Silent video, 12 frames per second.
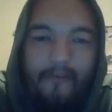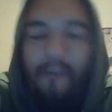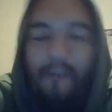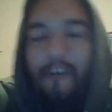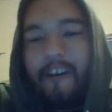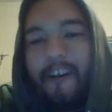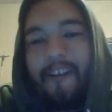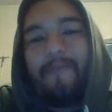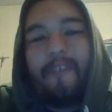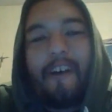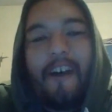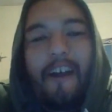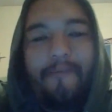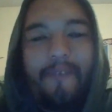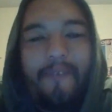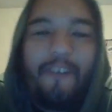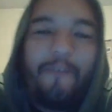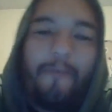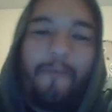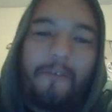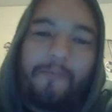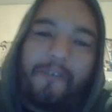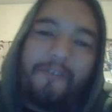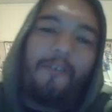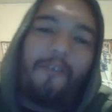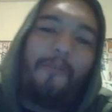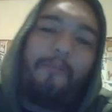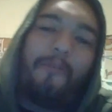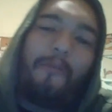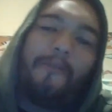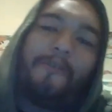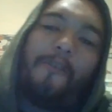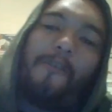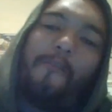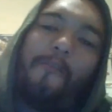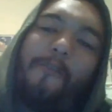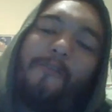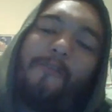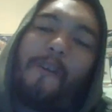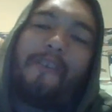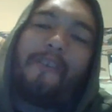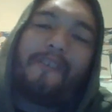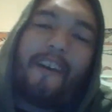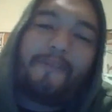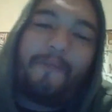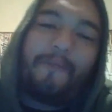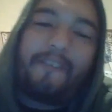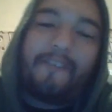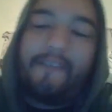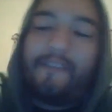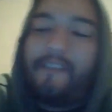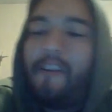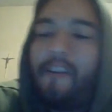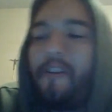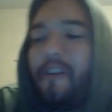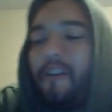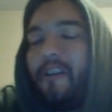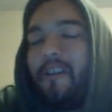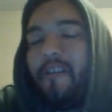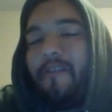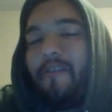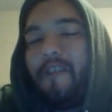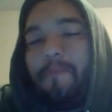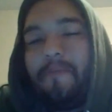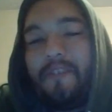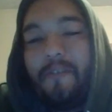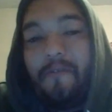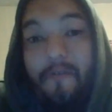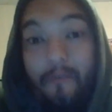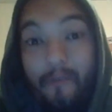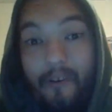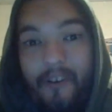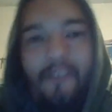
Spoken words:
All right, we're live. Welcome to the Stoner Bros Podcast Wrestling, episode 3.